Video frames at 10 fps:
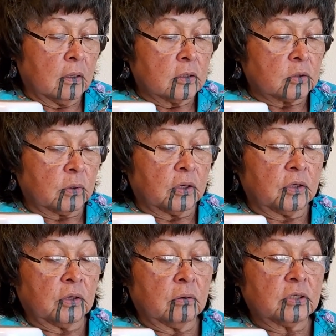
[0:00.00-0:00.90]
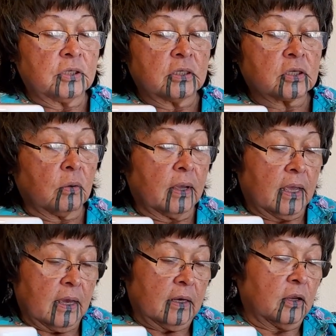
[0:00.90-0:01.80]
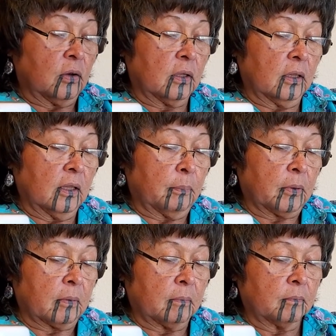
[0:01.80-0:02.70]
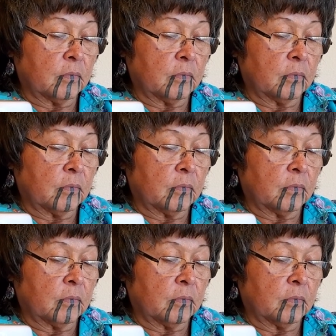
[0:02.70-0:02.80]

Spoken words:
So what you do is you just go ahead and you clip it.